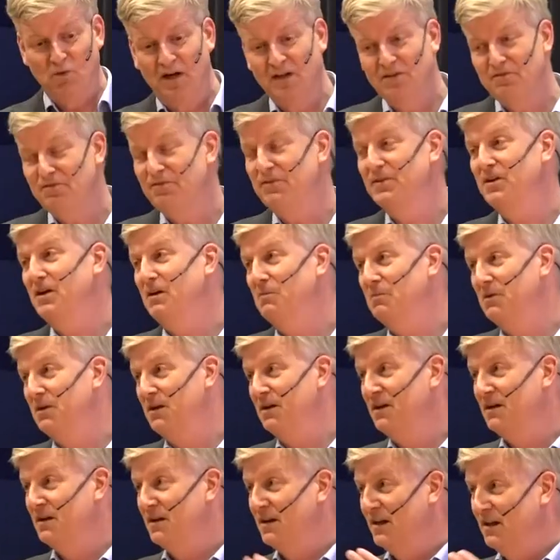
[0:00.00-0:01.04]
one
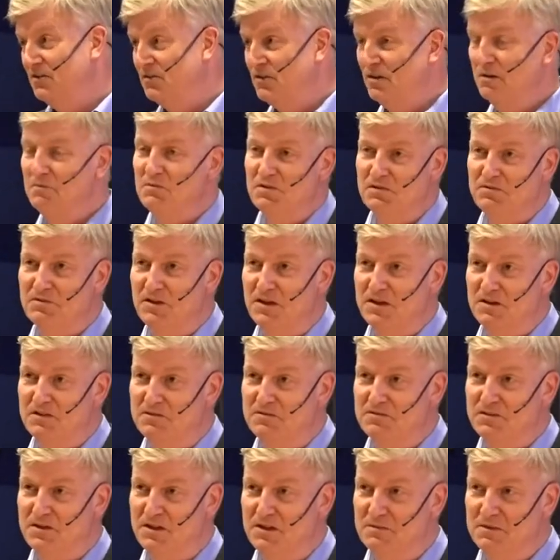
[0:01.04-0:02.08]
phenomena in terms of other
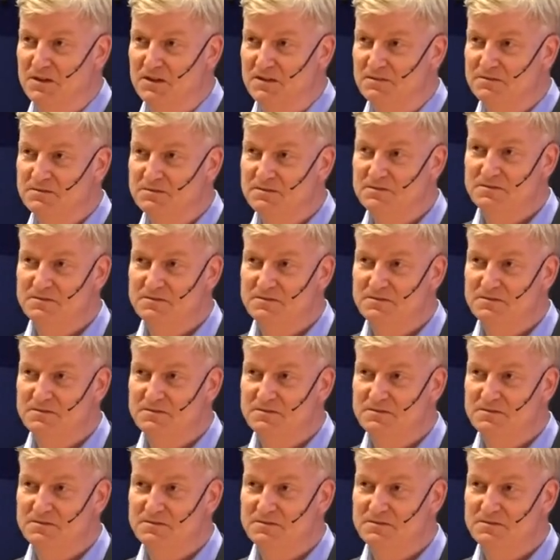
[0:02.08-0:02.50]
phenomena.